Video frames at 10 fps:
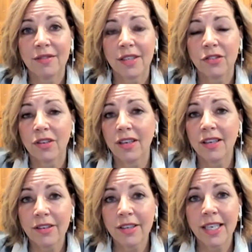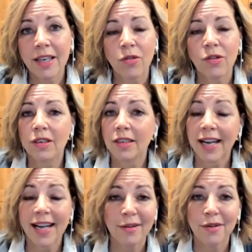of engineering or
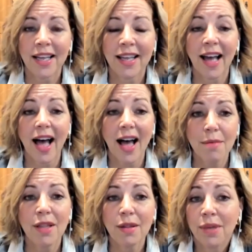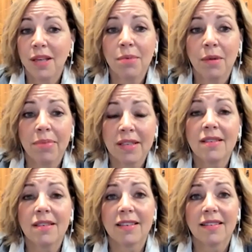accounting, I'm in the people
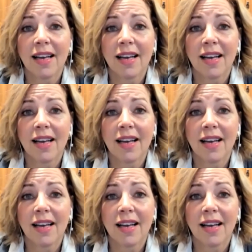business.